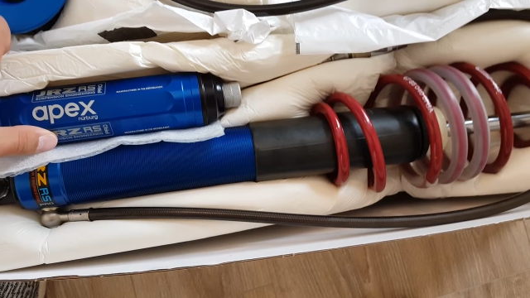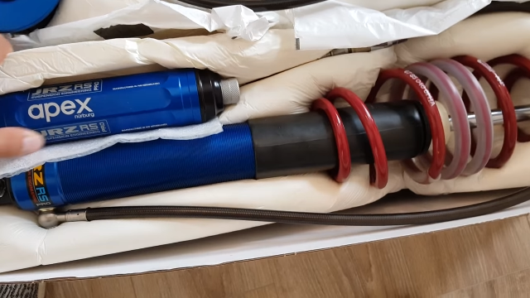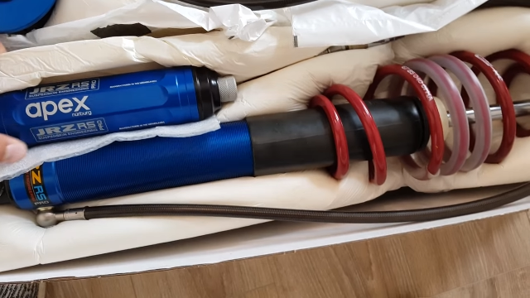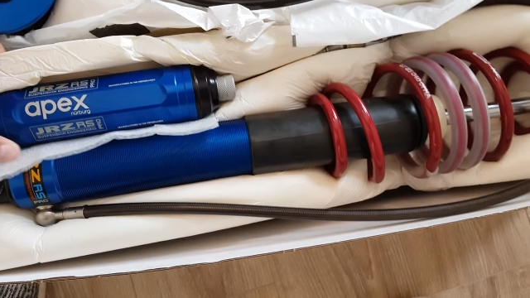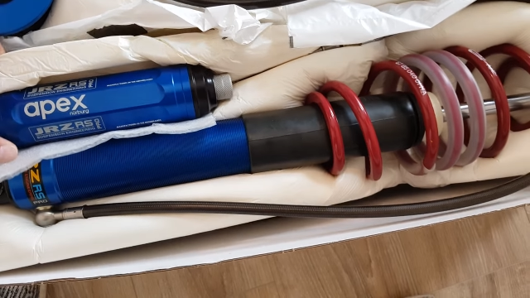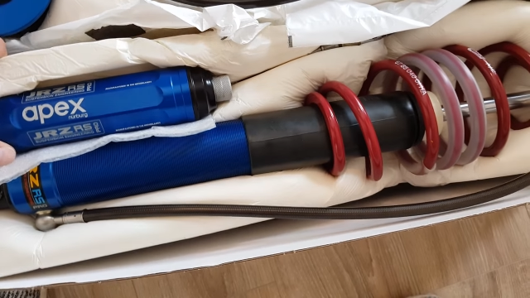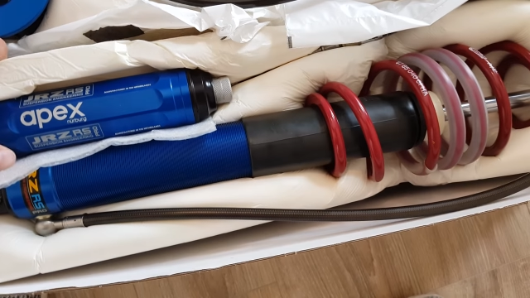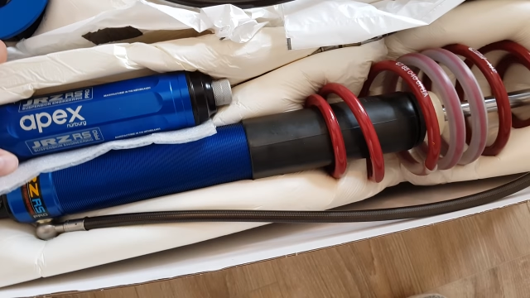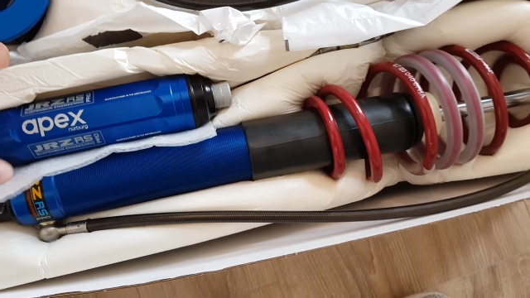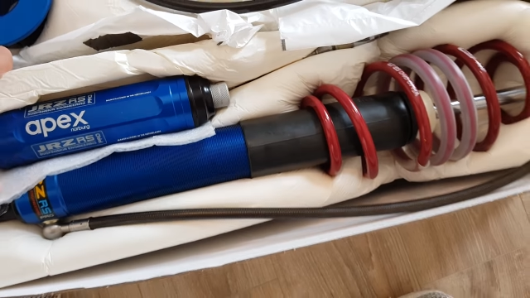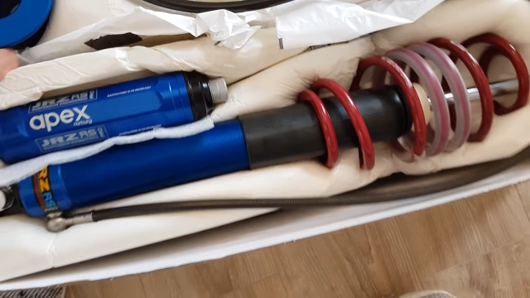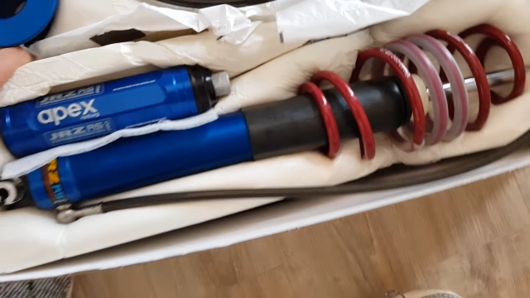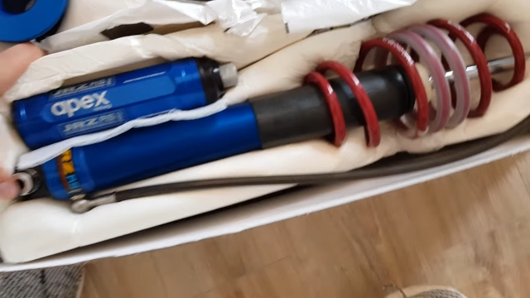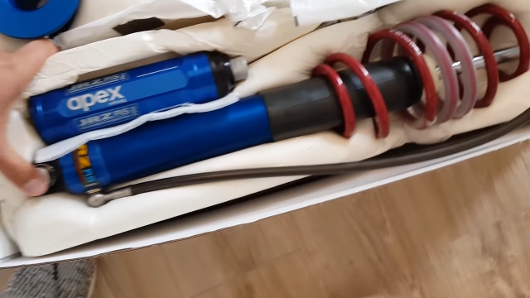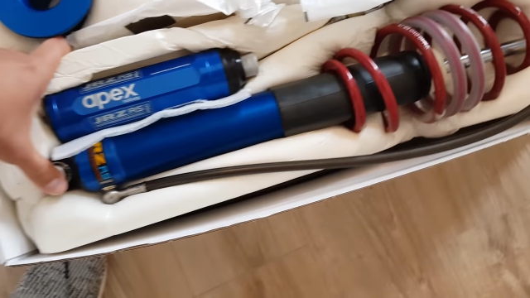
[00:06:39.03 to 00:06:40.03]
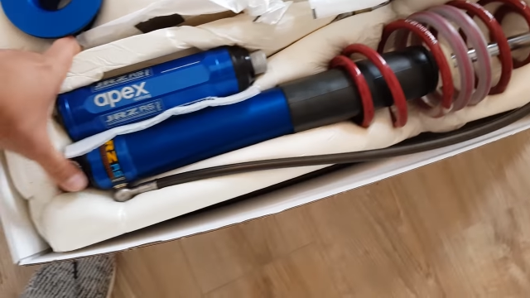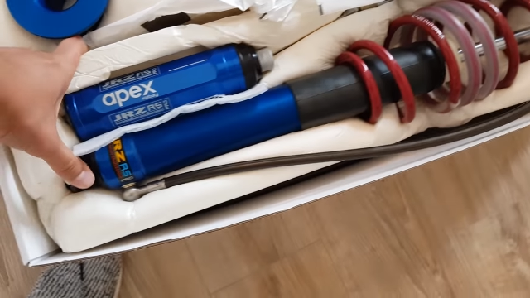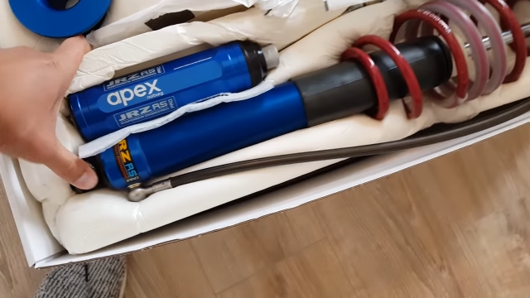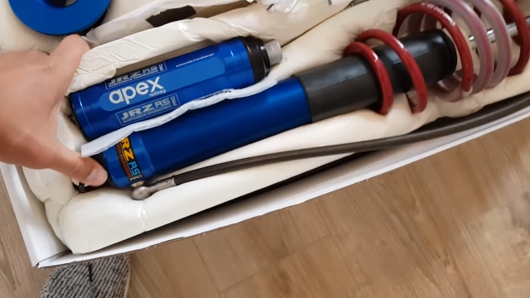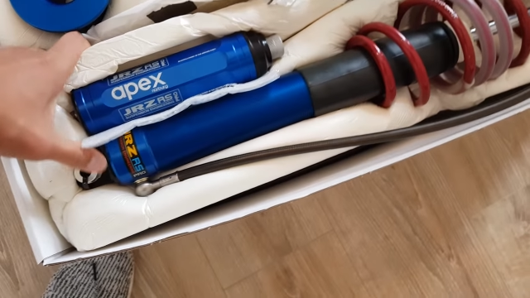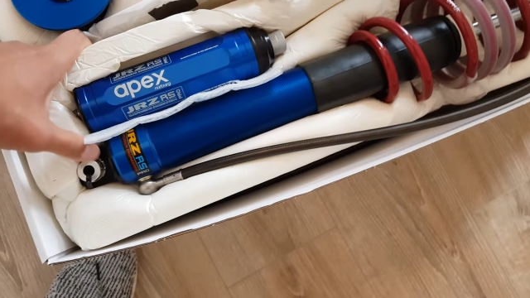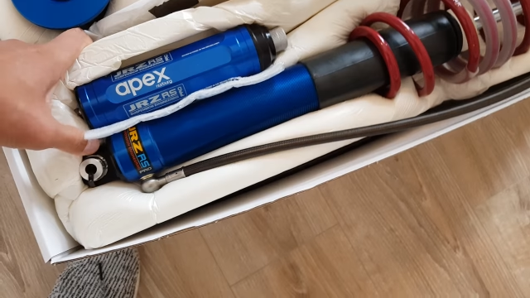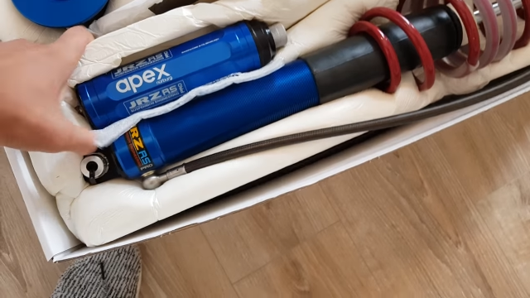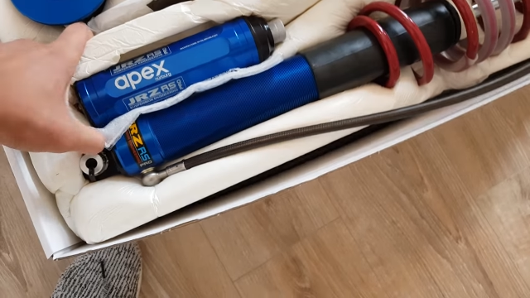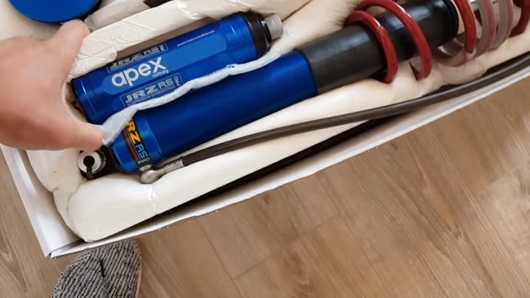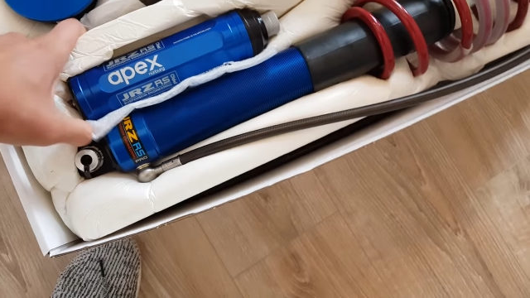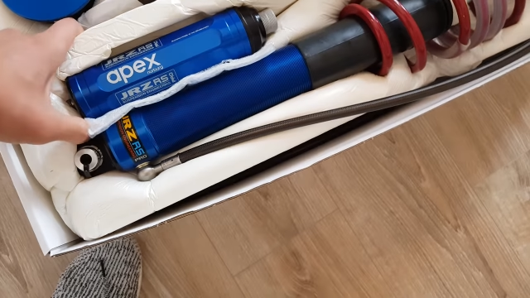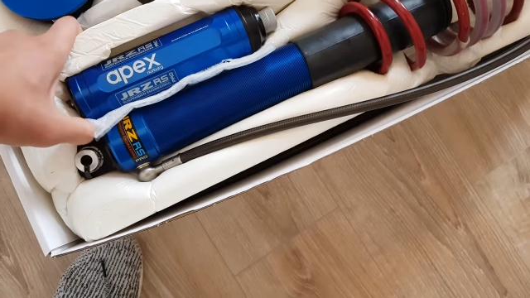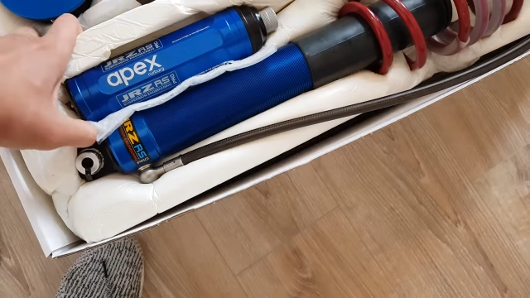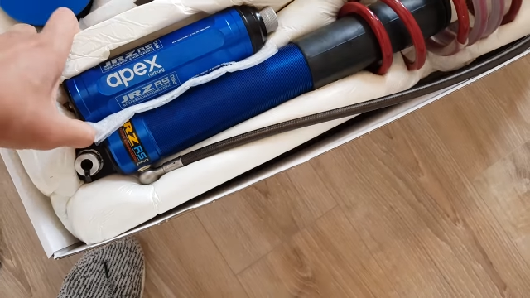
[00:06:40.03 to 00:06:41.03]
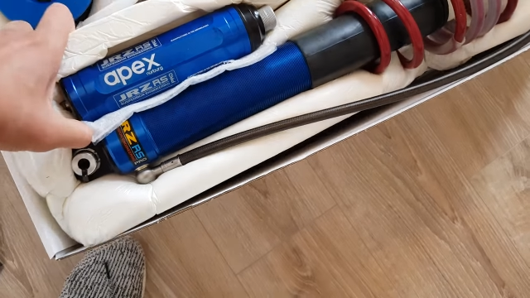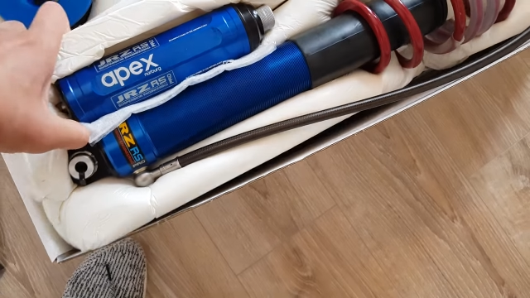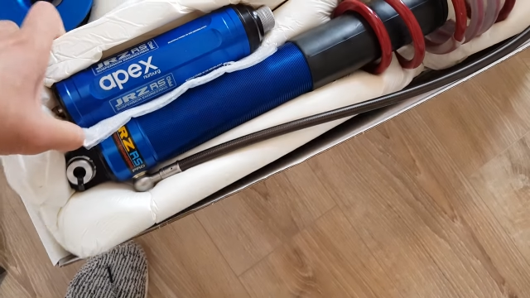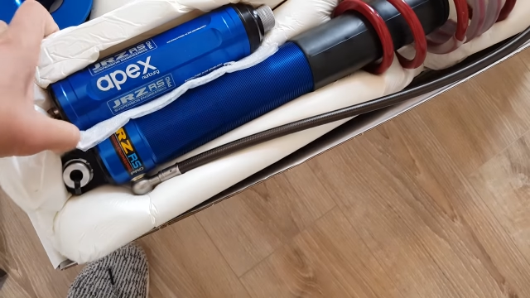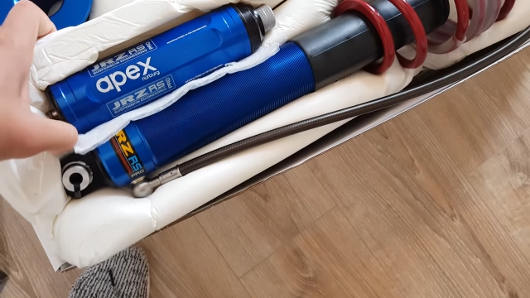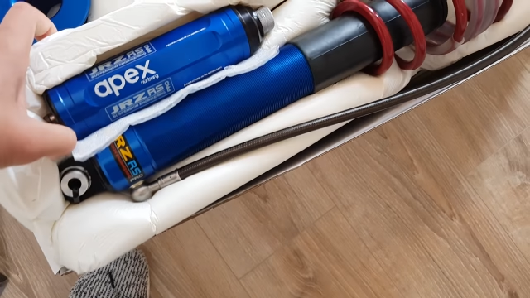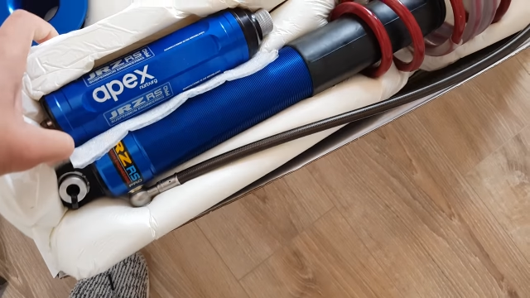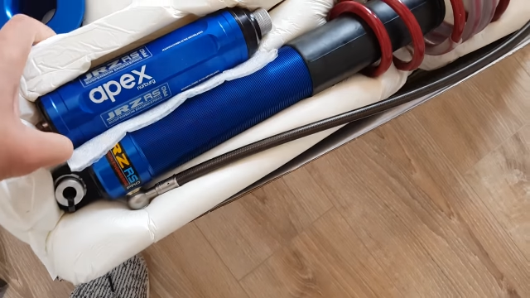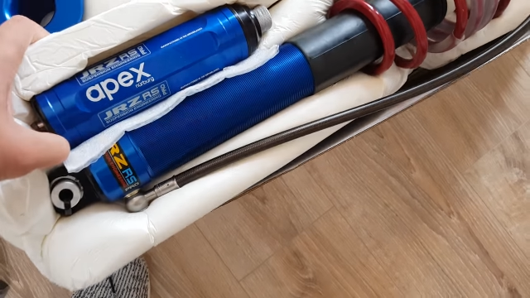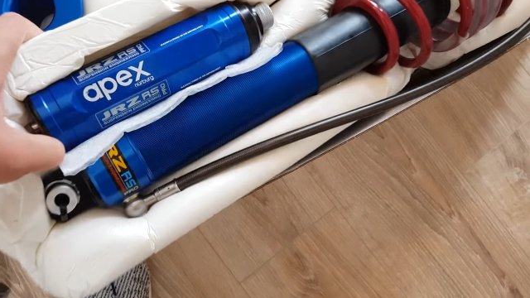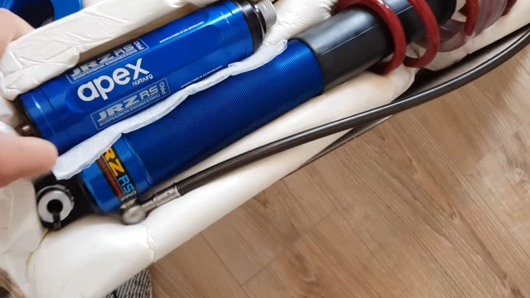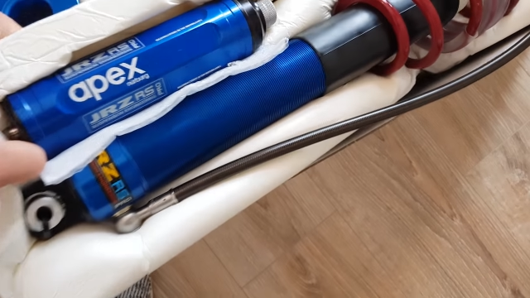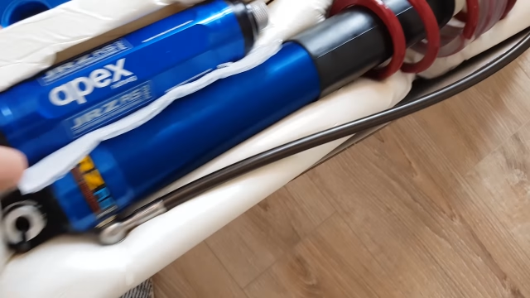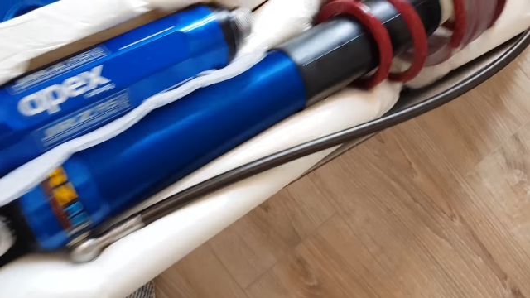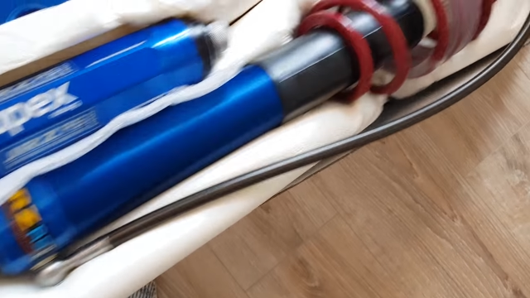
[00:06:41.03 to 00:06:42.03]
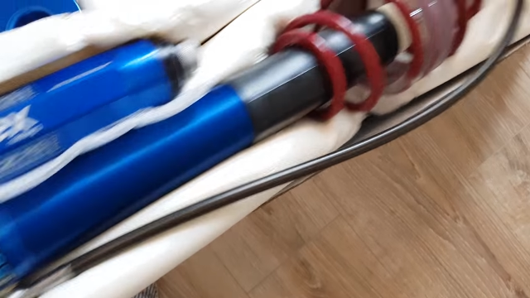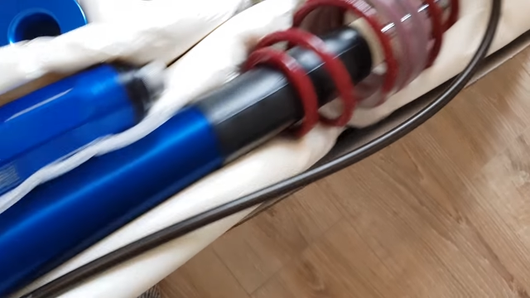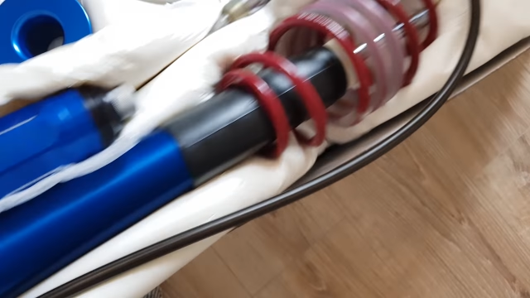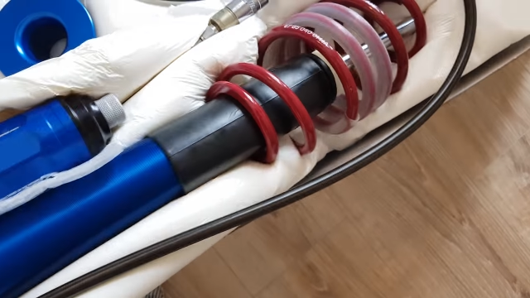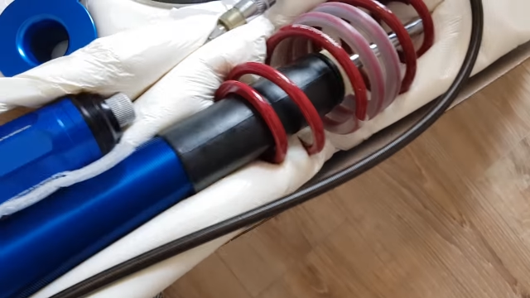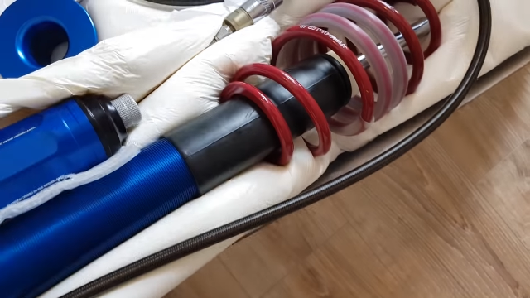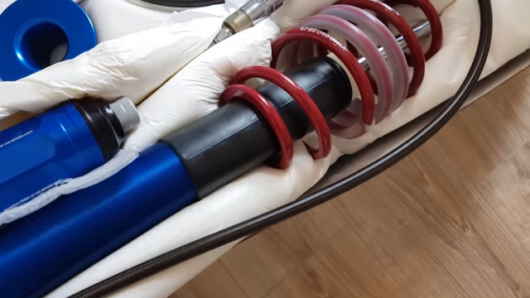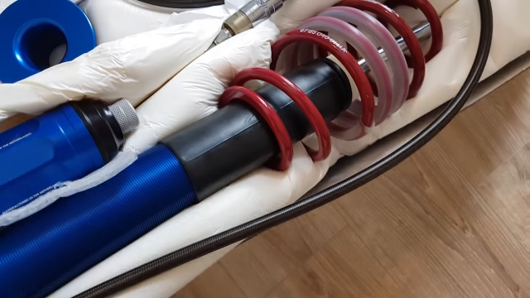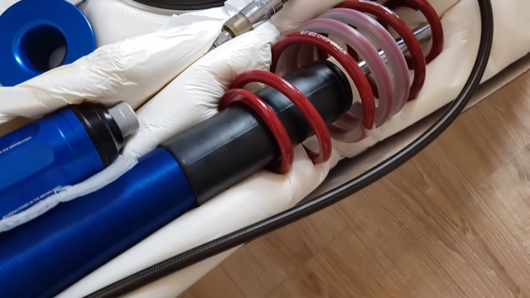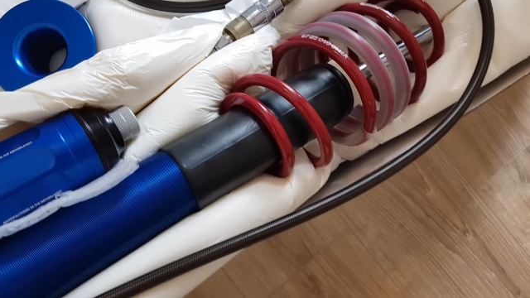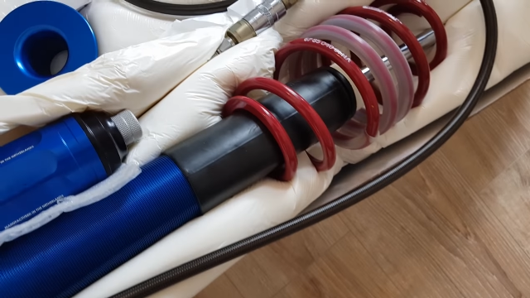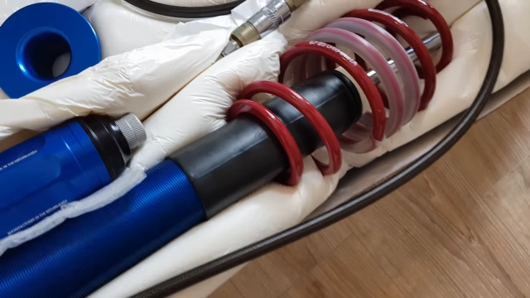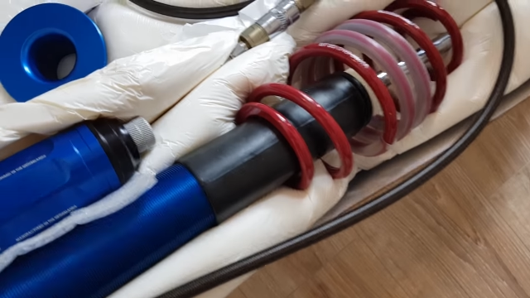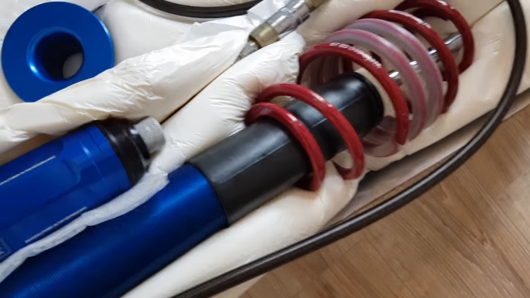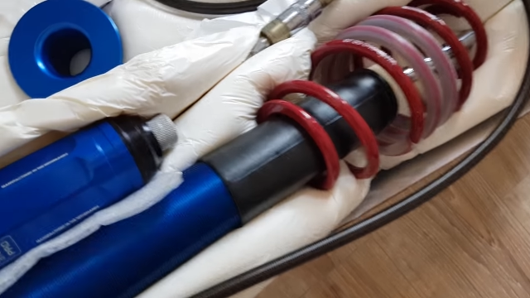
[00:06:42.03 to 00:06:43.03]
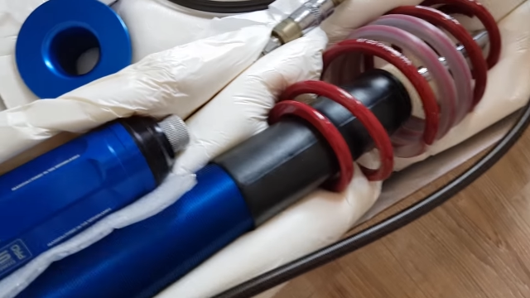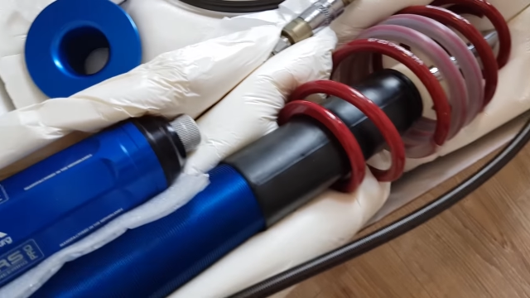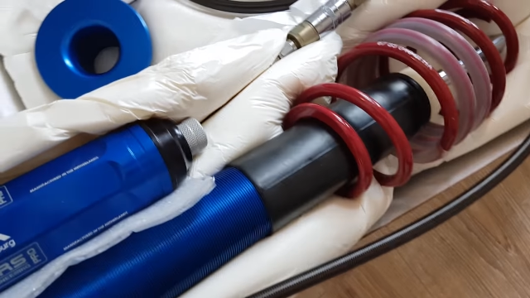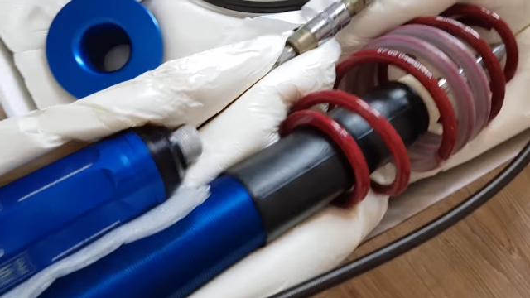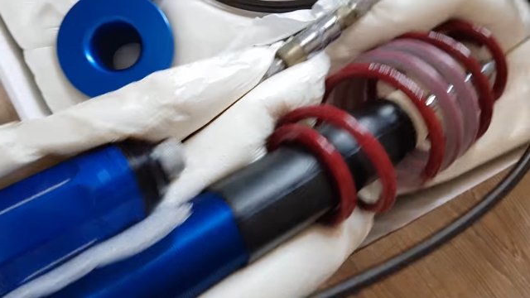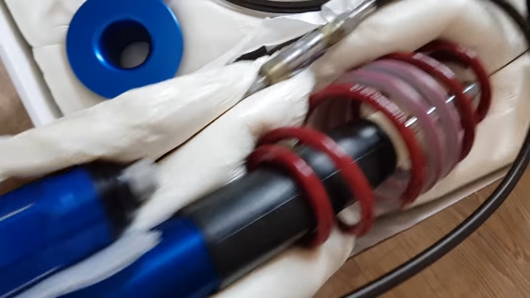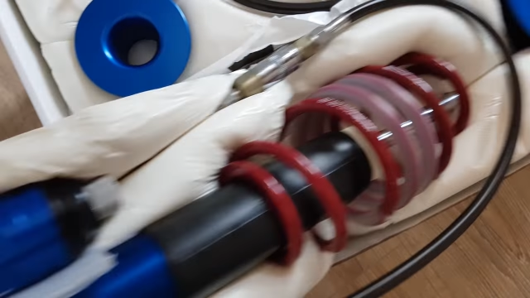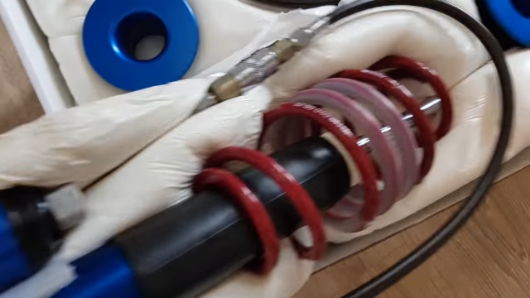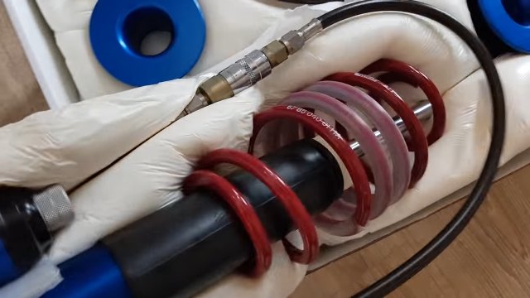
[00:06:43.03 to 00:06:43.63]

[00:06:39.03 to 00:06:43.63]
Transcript: No face is visible, so there are no lips to read.